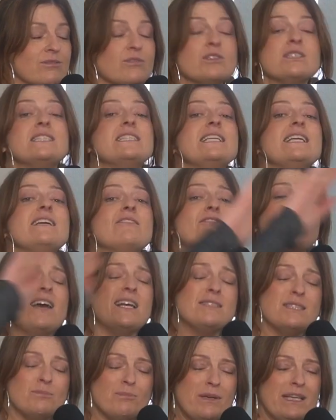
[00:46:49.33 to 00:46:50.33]
See, if I
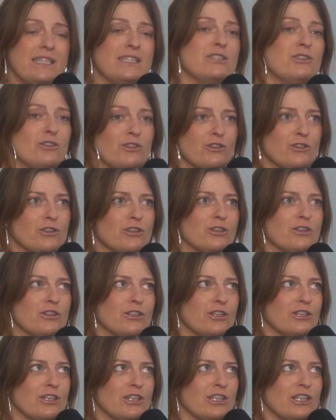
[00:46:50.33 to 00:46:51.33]
speak to you
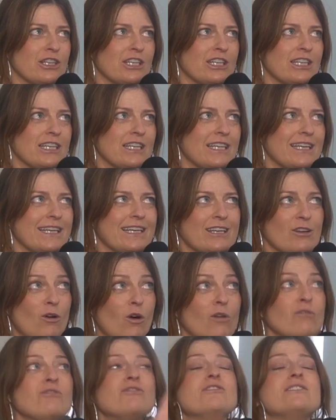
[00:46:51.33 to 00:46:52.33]

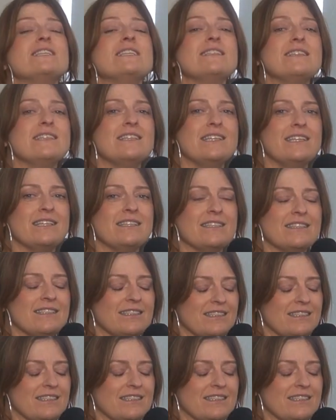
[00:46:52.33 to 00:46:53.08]
confidently,